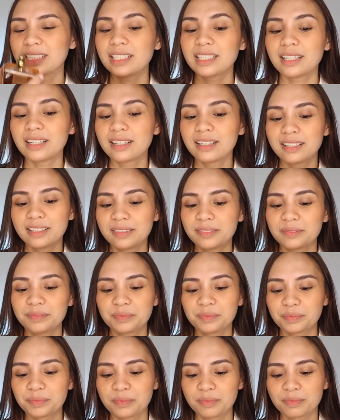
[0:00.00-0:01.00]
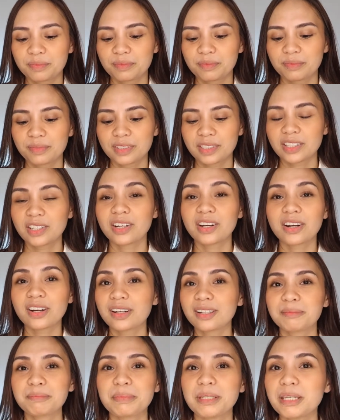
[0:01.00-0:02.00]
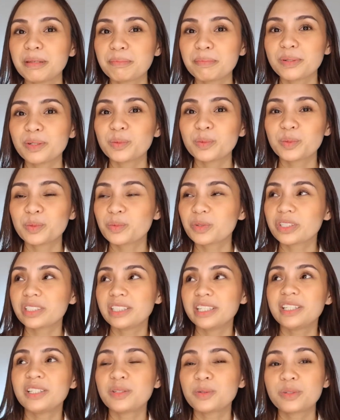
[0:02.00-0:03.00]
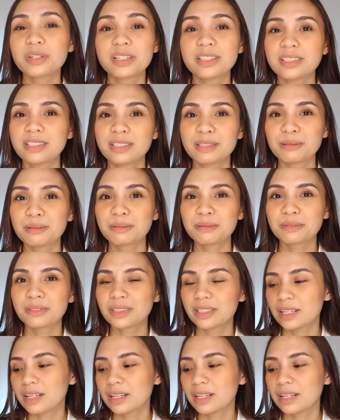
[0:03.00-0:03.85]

Yeah. Girl, people would really notice you.